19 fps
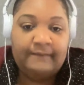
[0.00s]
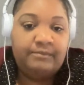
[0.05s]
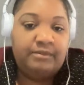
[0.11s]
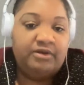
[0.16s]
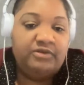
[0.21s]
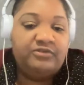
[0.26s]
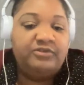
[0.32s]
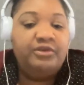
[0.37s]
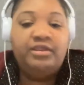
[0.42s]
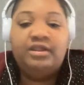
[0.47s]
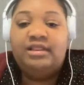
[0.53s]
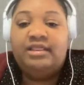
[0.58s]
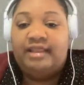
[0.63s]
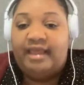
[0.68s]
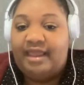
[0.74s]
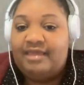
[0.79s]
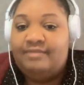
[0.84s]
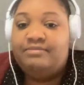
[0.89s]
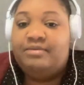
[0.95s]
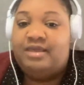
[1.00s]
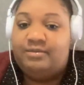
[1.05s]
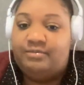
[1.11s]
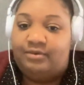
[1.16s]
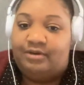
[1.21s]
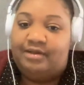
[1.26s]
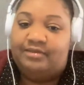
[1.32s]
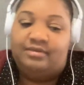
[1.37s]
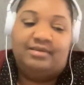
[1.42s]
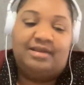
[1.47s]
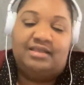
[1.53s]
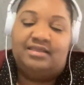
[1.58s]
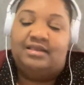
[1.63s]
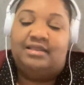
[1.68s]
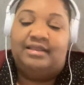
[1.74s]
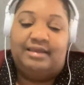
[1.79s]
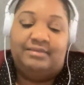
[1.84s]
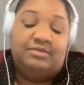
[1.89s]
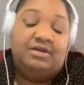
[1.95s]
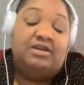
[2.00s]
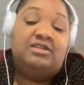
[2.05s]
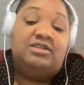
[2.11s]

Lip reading: But for the lame people, not the lame,